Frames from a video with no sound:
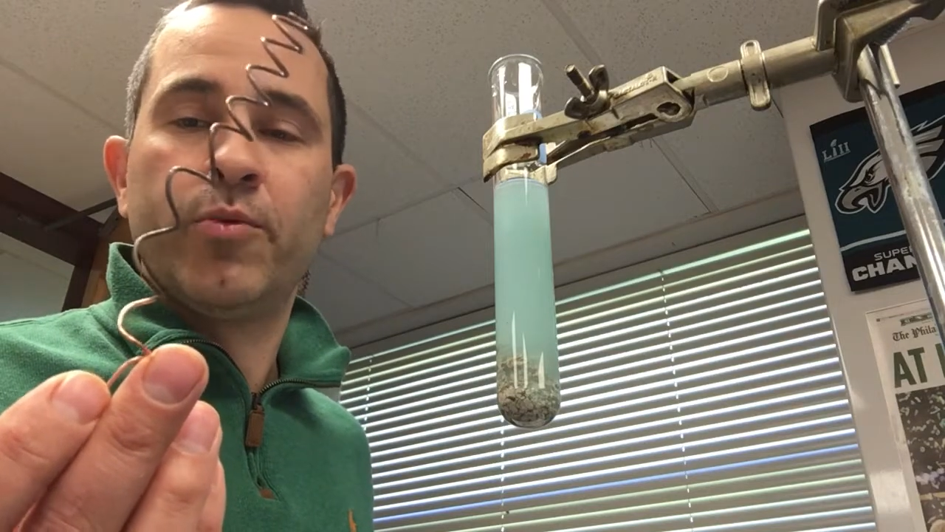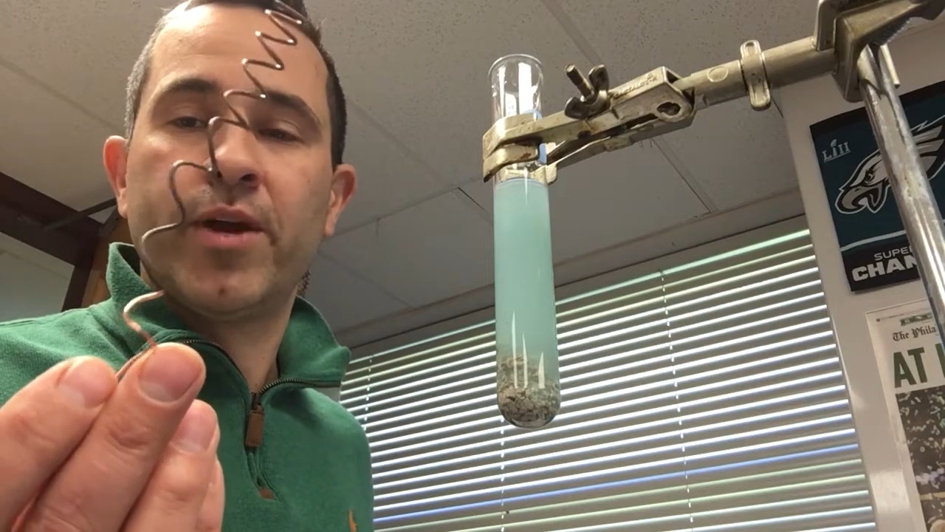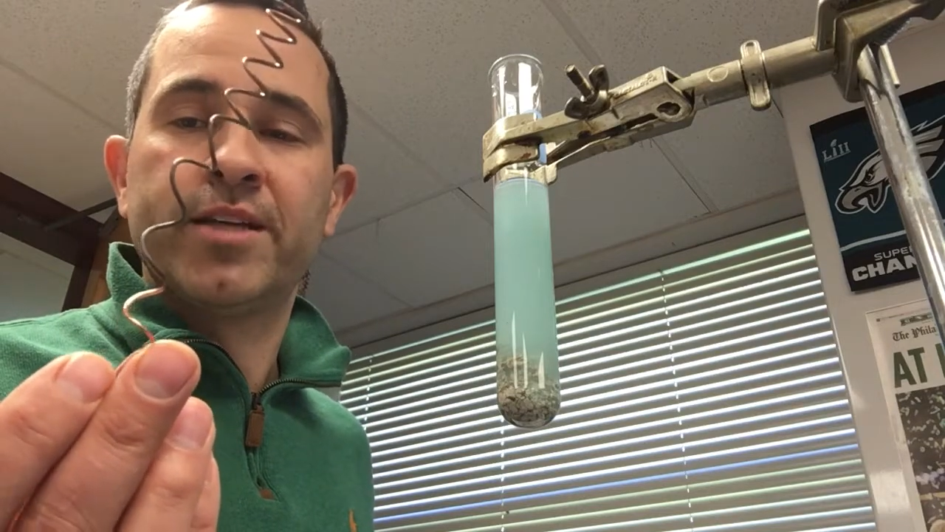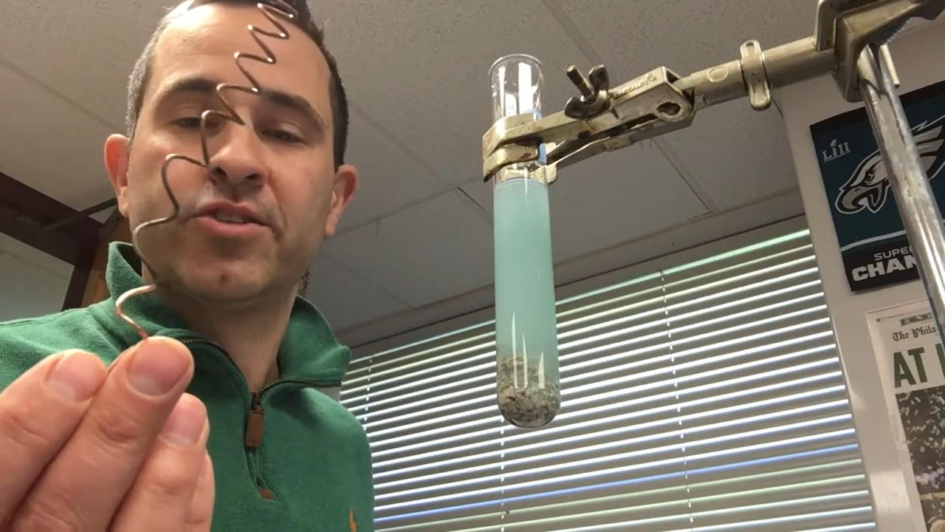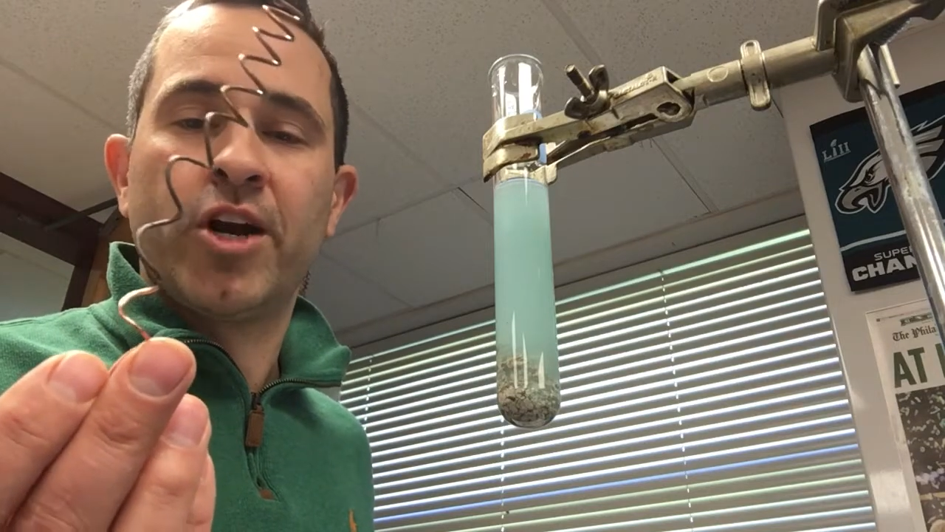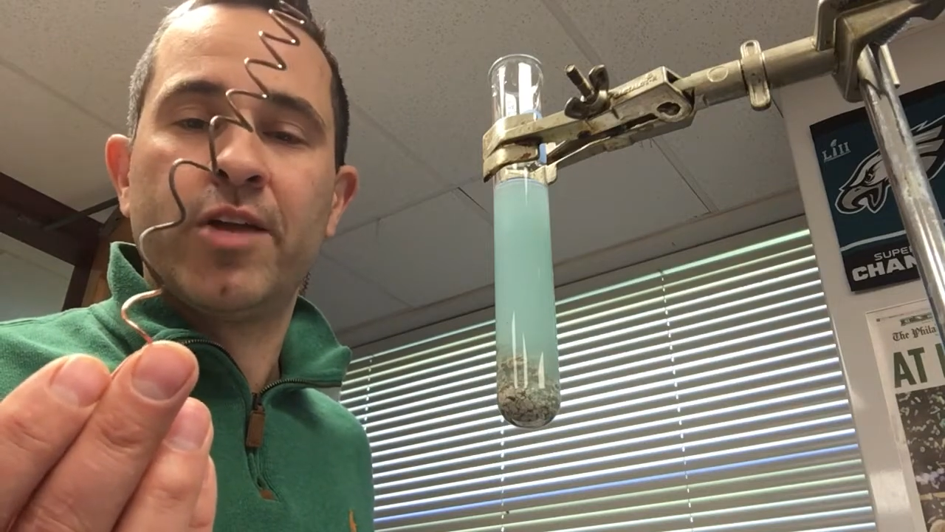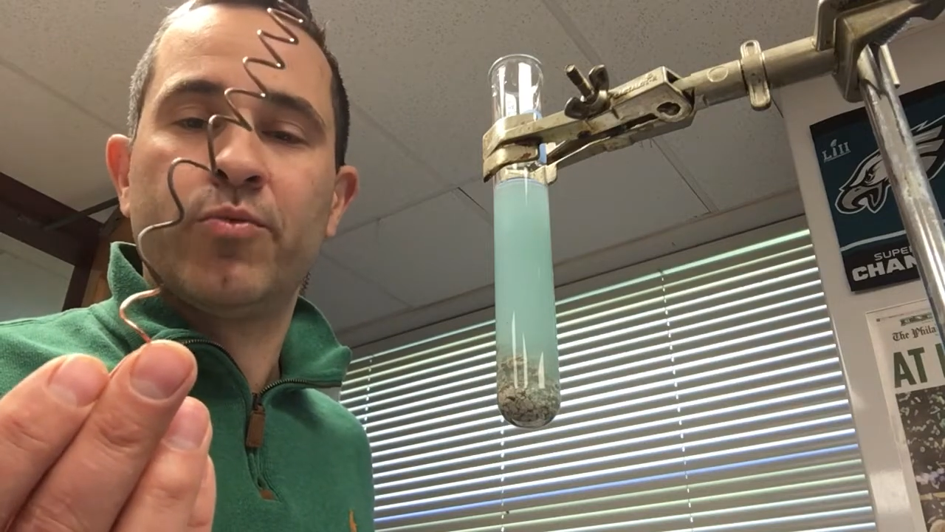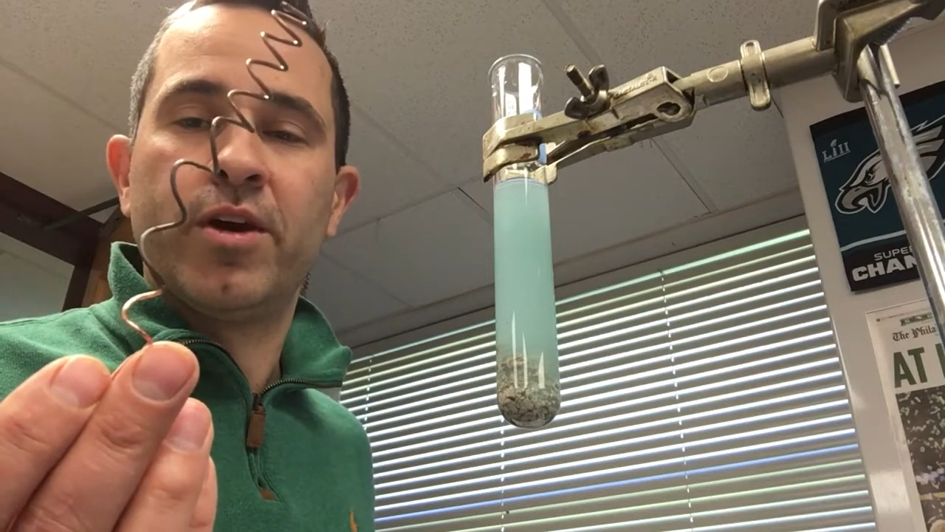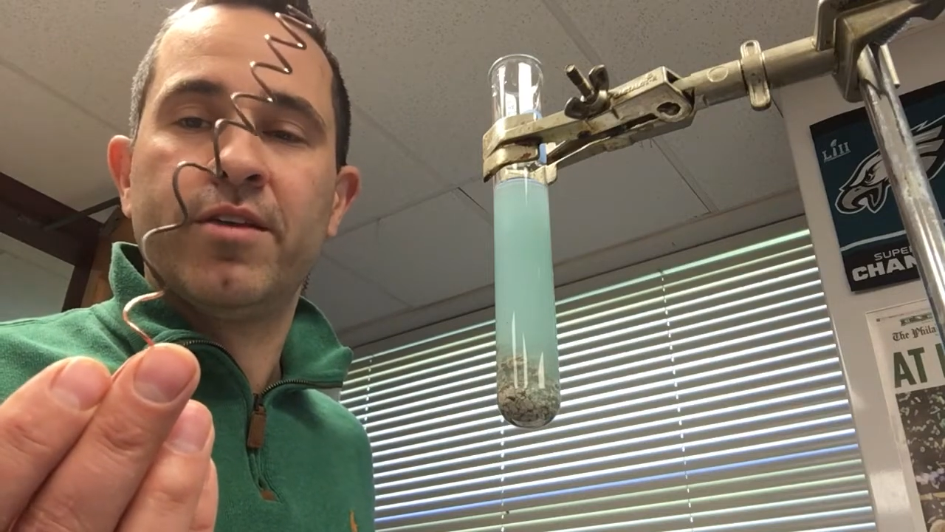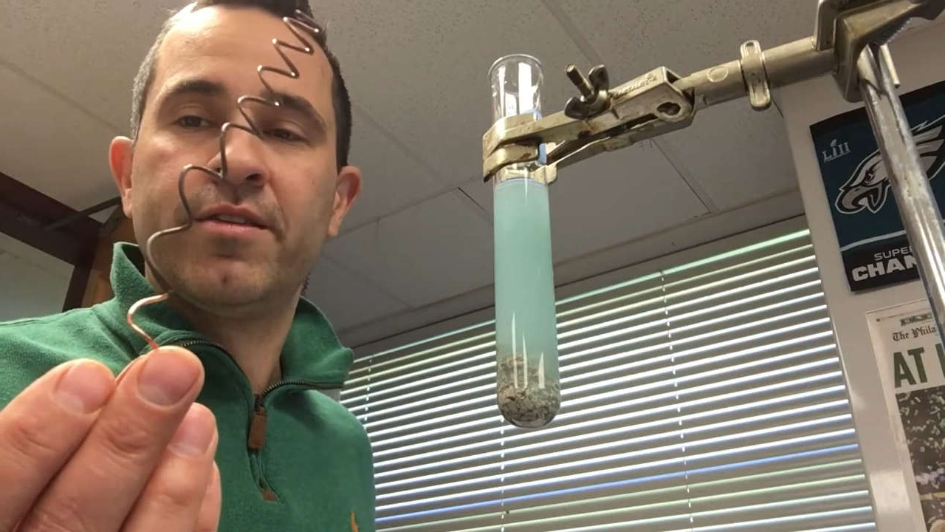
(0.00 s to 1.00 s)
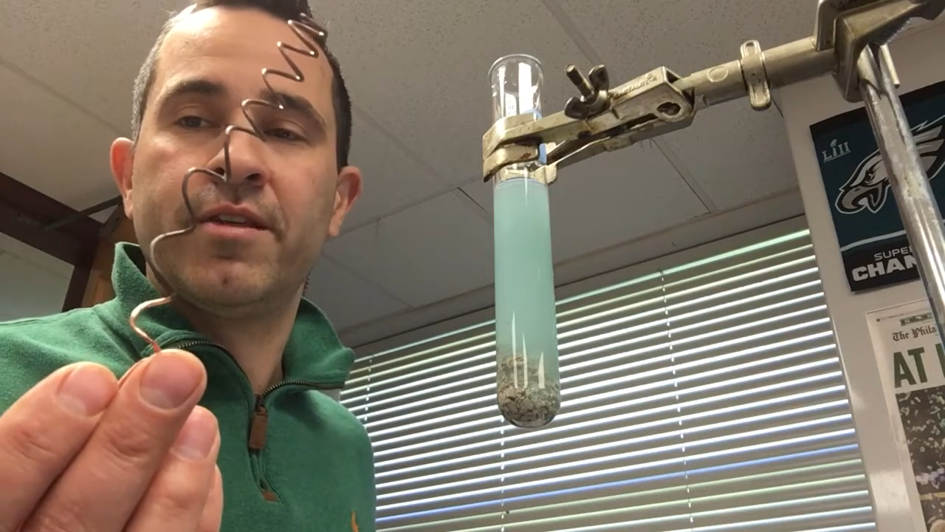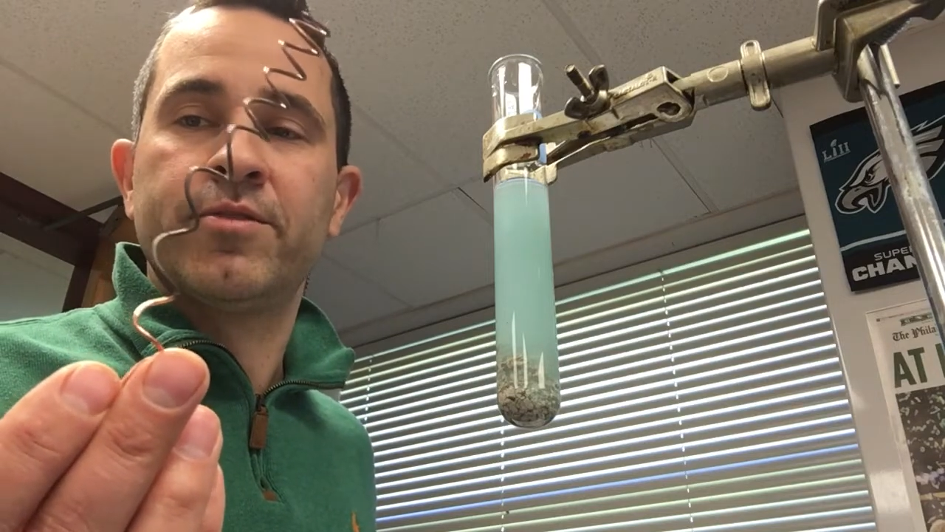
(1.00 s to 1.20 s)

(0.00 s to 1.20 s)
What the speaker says: what I started with,